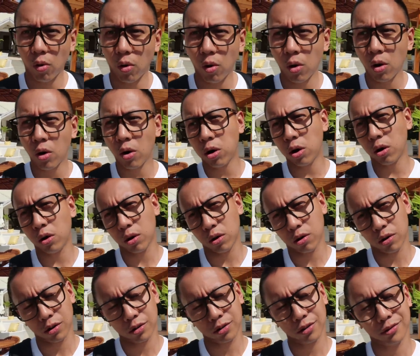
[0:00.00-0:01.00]
Oh,
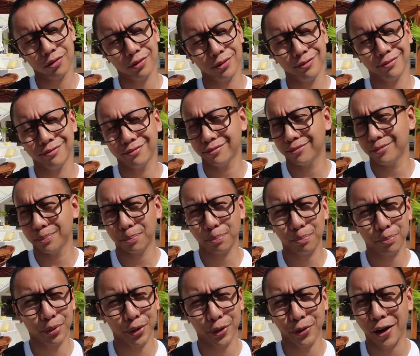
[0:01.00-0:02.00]

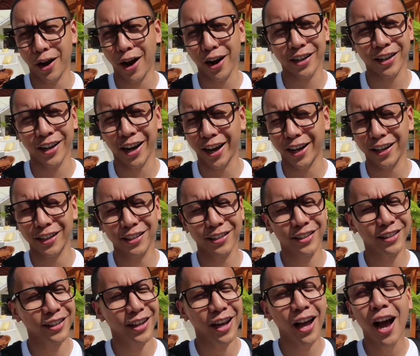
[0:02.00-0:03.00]
Boracay.
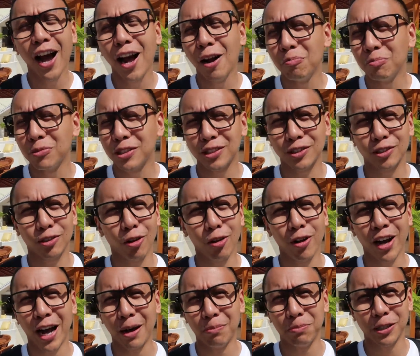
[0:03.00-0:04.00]

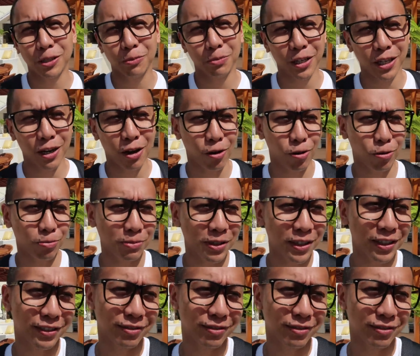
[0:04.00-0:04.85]
So happy to be home.